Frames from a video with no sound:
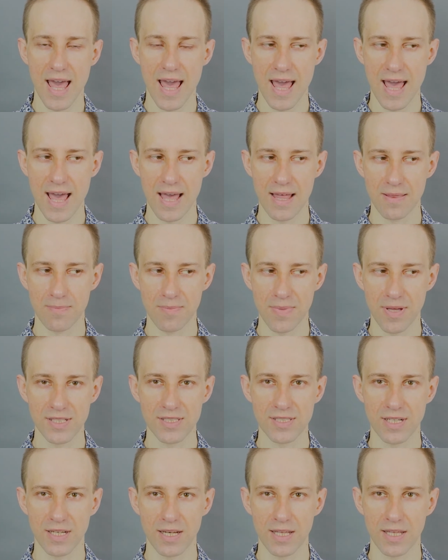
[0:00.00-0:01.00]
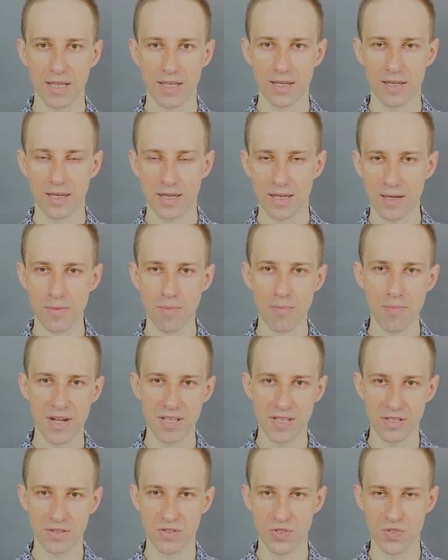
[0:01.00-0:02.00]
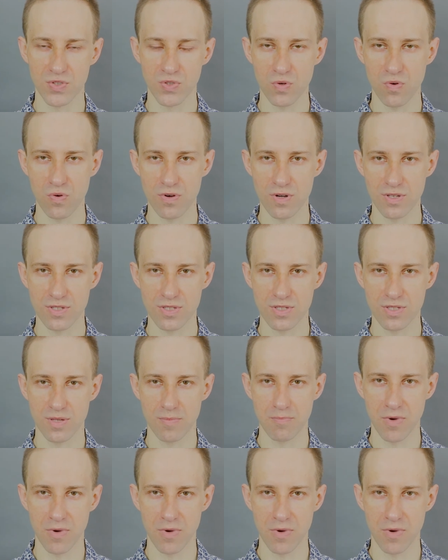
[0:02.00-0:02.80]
And basically, combining the stories,